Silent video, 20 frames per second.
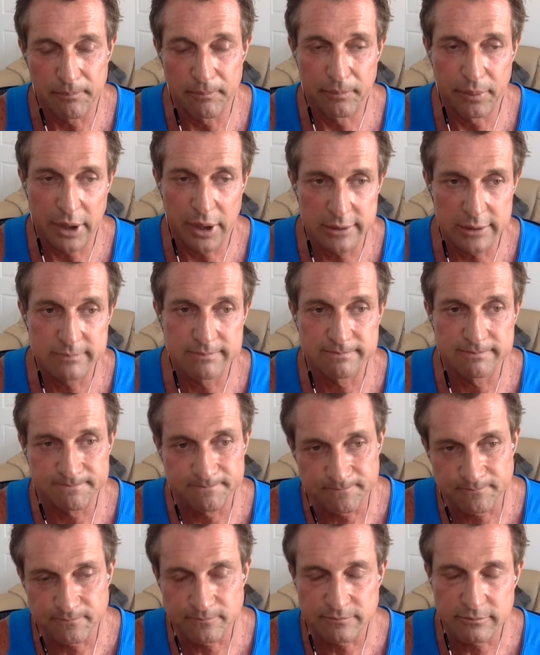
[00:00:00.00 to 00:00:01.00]
but
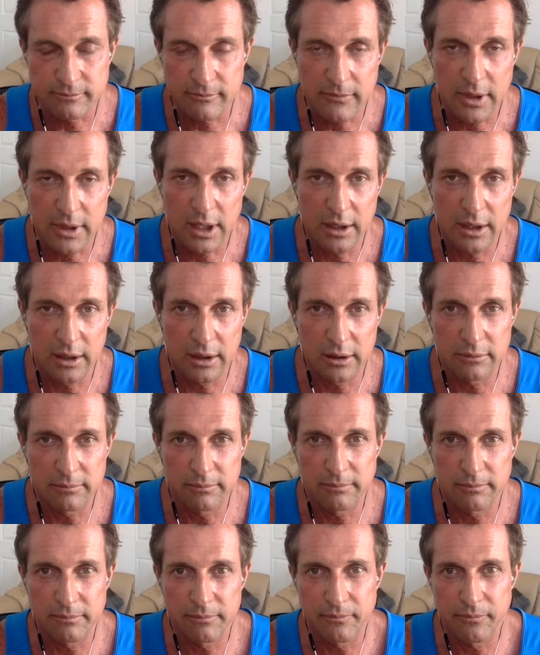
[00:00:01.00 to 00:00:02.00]

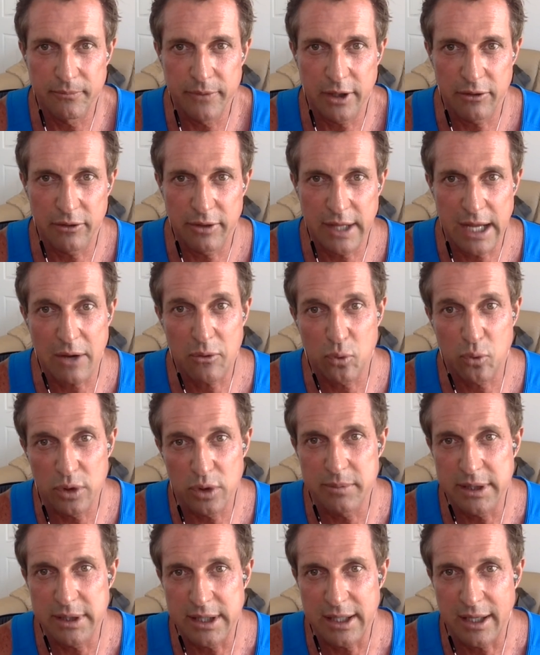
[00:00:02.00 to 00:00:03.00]
um, you know that would
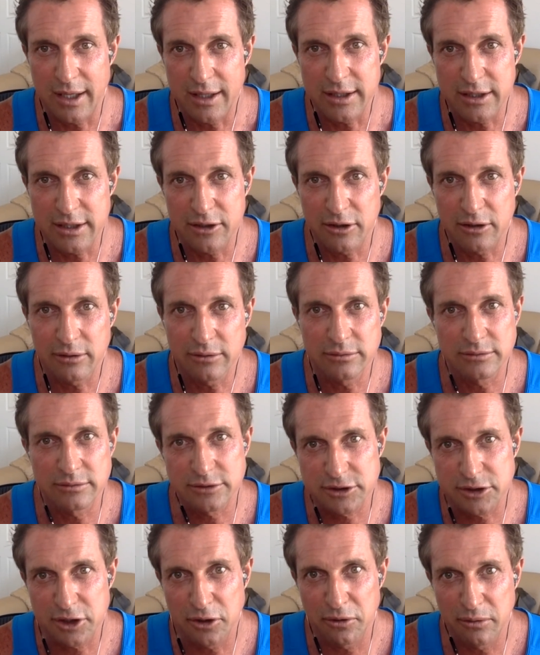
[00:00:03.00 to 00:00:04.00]
be the ideal
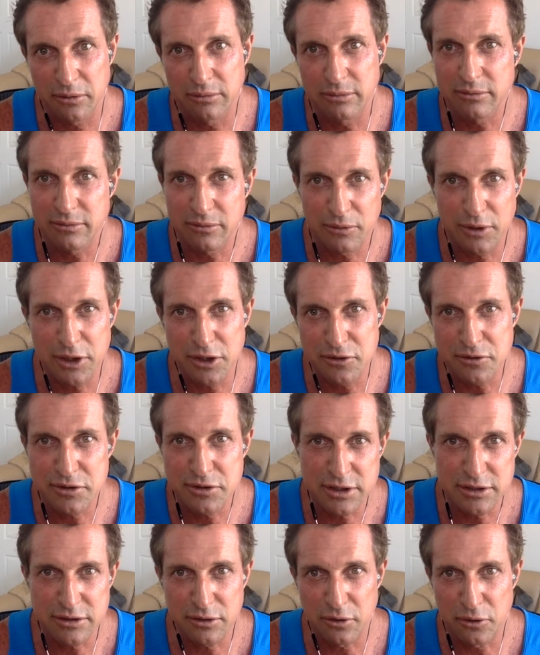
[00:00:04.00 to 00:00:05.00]
so we use
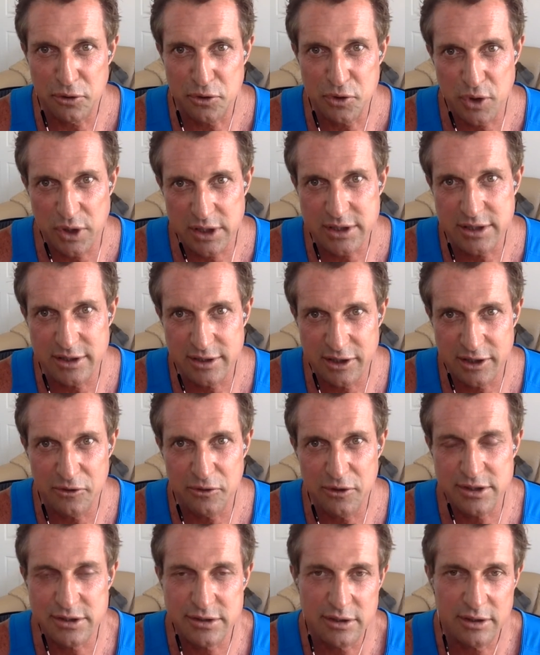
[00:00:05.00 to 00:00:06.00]
these little tricks to
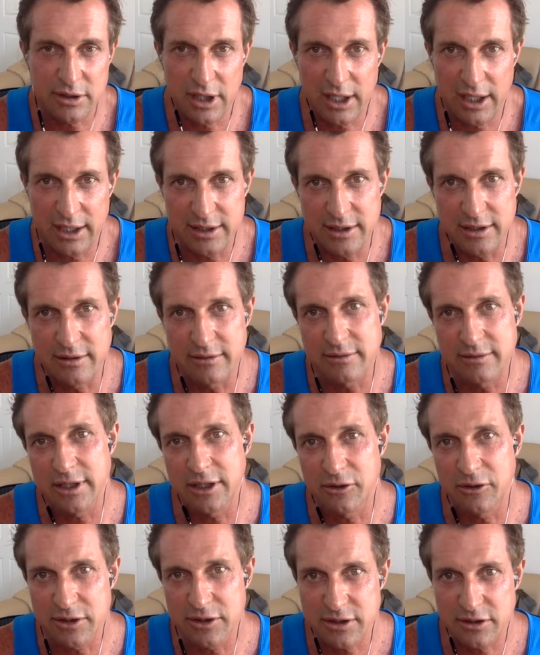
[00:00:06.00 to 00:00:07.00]
decrease the light and
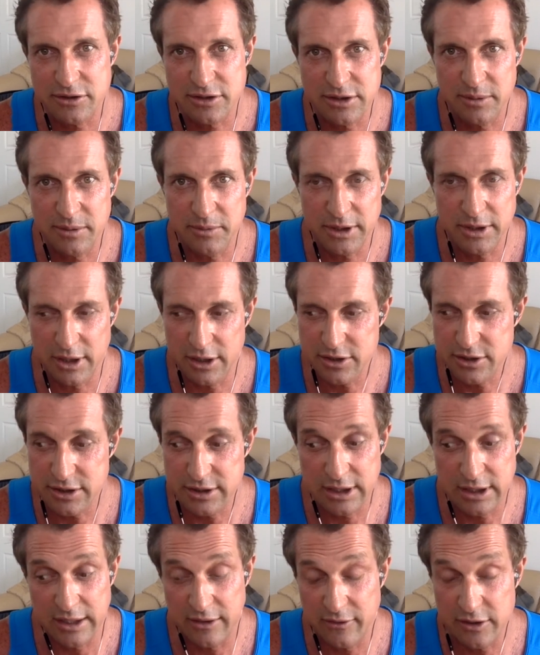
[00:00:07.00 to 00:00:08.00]
decrease our stimulation
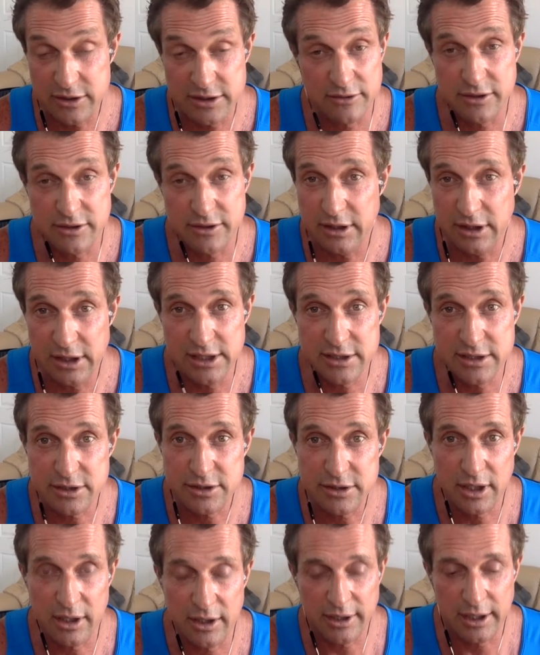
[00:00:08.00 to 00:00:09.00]
and give ourselves at least a
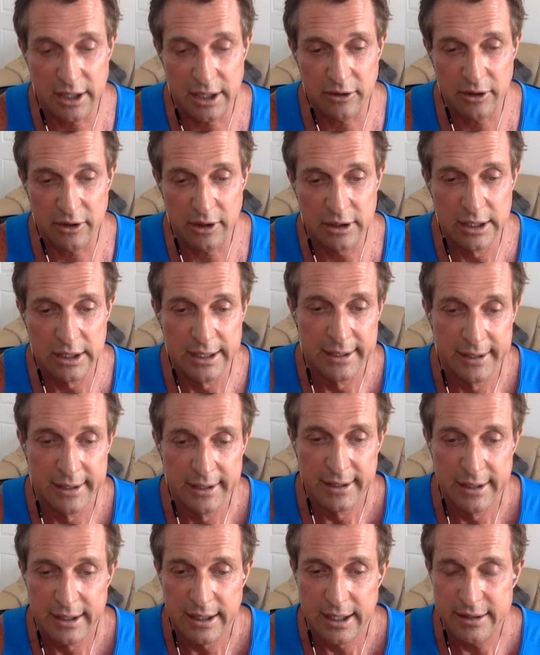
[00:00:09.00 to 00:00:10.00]
solid hour
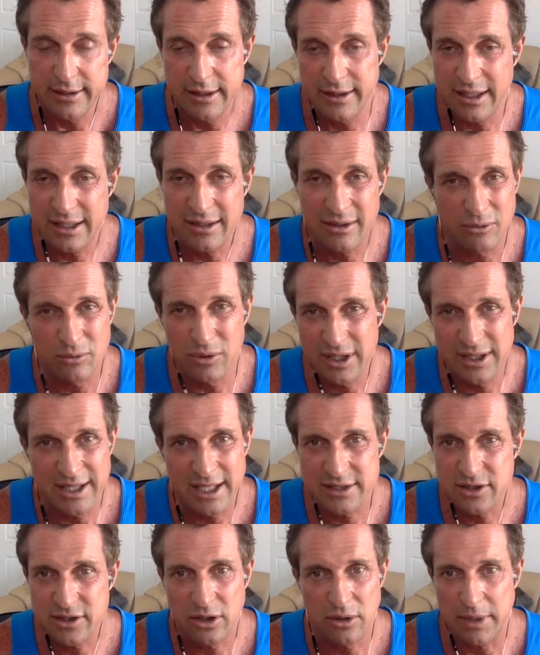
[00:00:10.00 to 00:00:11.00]
and then that really
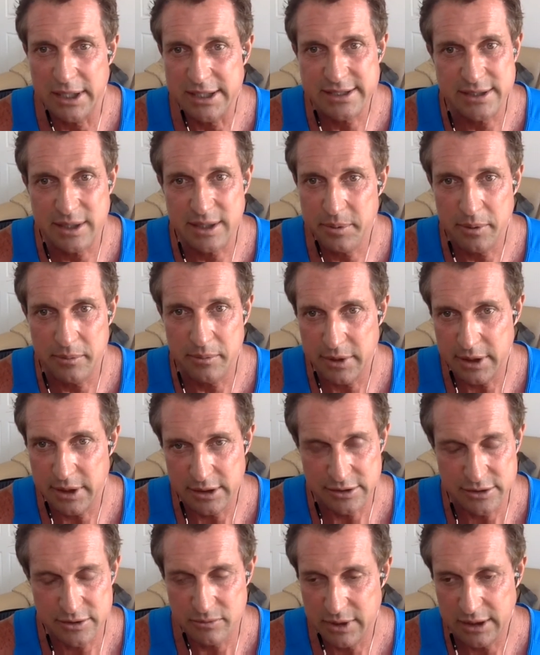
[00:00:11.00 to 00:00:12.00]
that's all my supplement
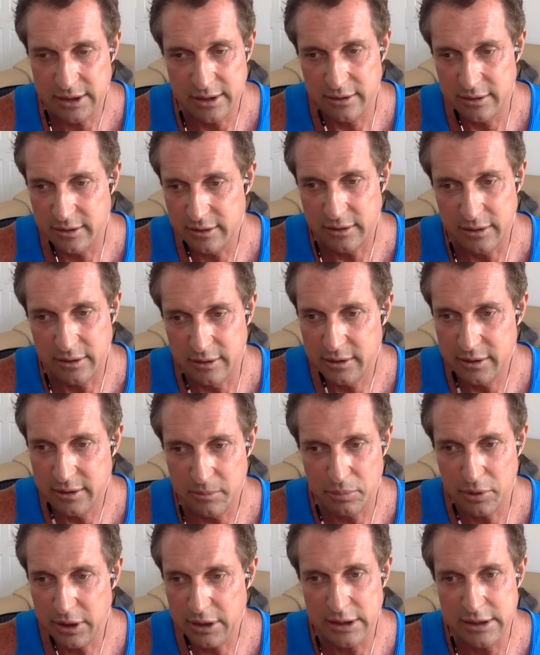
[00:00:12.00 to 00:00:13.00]
is so we can
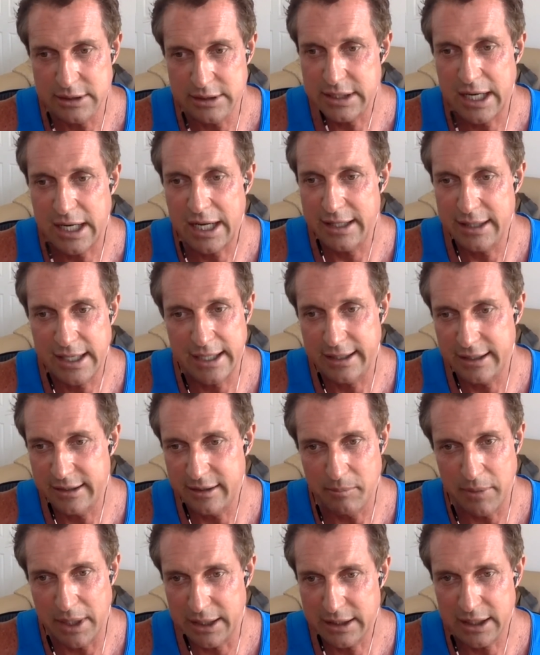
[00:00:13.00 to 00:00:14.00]
completely mm tie that in
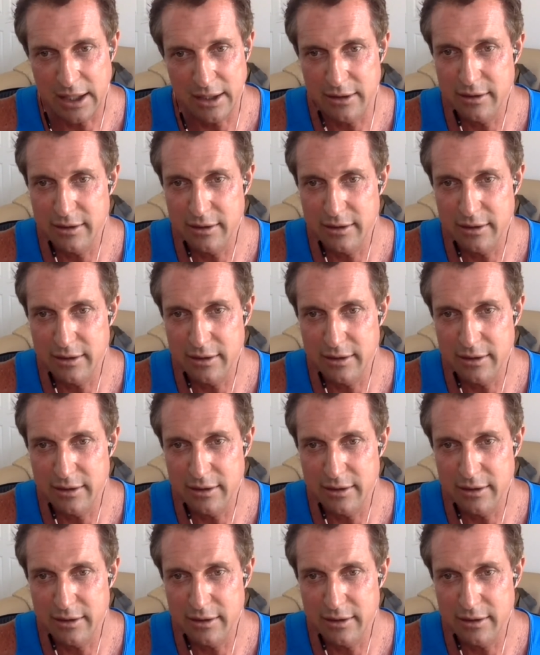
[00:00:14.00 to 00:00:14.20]
and make that